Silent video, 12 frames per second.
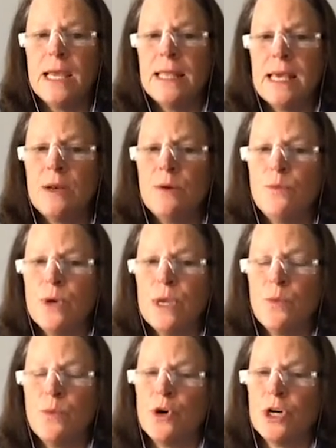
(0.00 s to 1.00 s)
then we
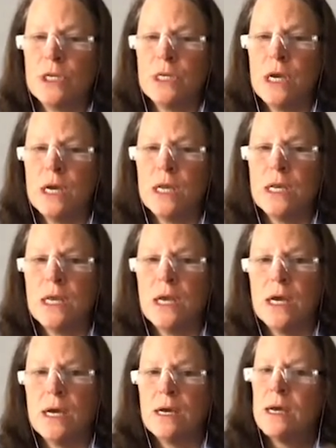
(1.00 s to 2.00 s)
worked on
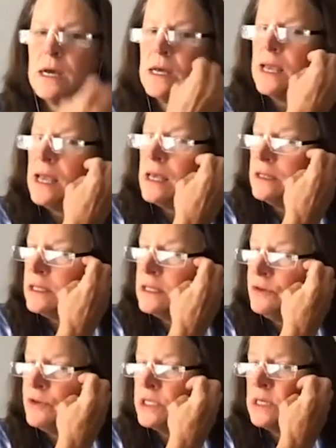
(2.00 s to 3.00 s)
a health
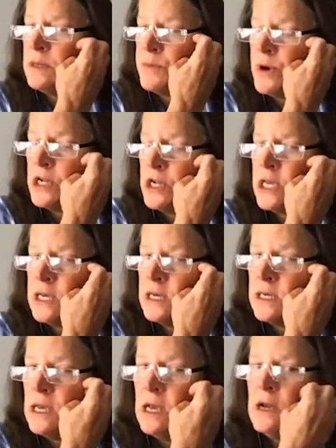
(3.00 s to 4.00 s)
literacy
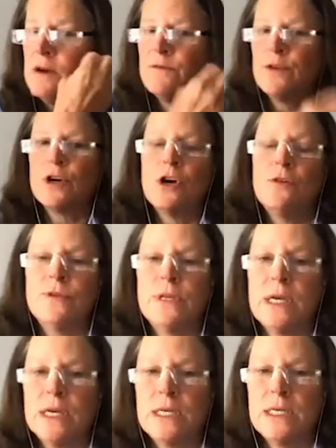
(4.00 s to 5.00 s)
project for
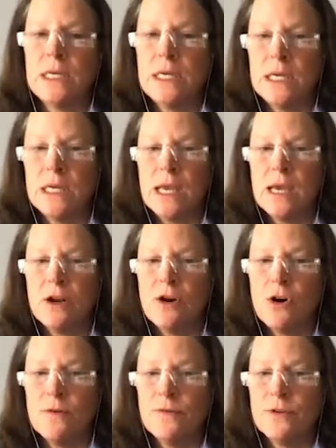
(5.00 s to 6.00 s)
COVID-19 at
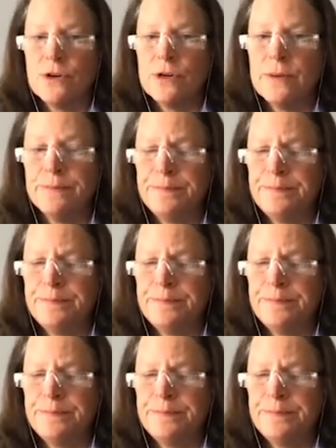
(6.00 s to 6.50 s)
Harvard,